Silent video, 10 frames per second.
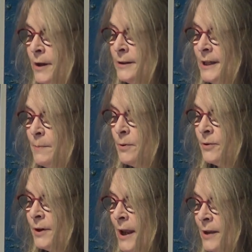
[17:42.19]
and
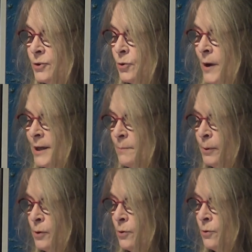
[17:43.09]
deeper than
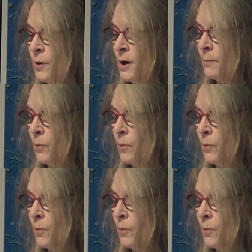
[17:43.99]
azurite blue,